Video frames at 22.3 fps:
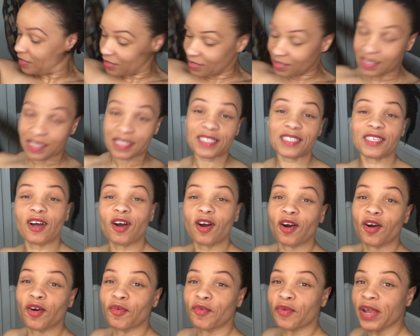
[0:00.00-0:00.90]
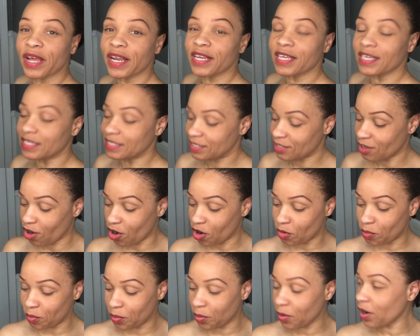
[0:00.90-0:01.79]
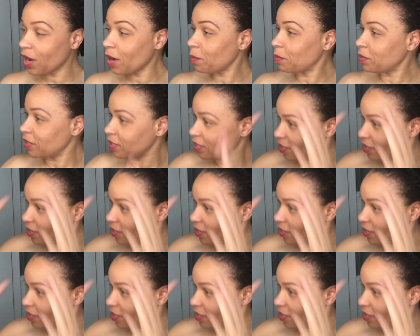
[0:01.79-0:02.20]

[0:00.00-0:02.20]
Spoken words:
it's all ready. It's all prepped.